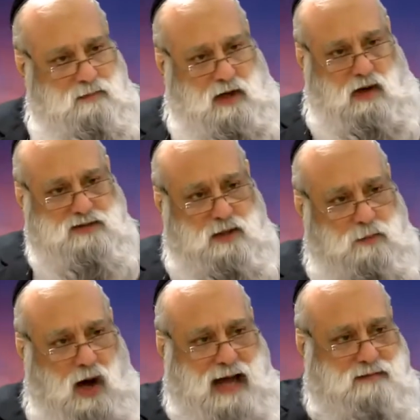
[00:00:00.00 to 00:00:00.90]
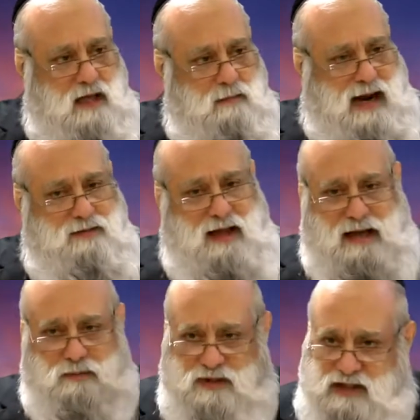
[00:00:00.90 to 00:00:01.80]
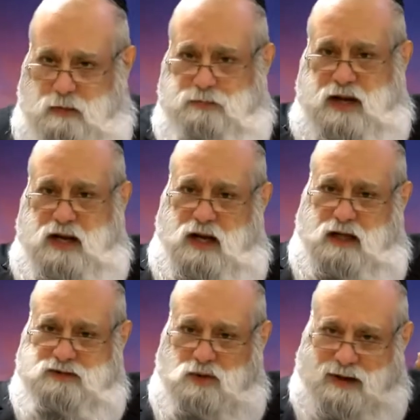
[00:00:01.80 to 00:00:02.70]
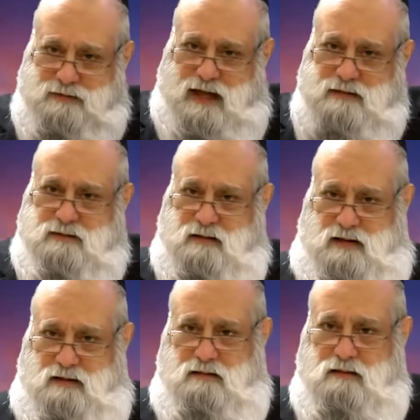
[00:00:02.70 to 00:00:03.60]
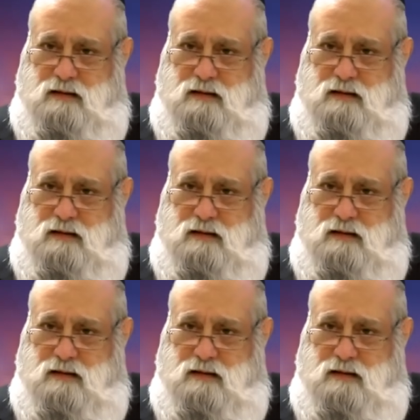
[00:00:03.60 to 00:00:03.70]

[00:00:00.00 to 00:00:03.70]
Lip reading: Because the Moadim are that which are bringing us to our destiny.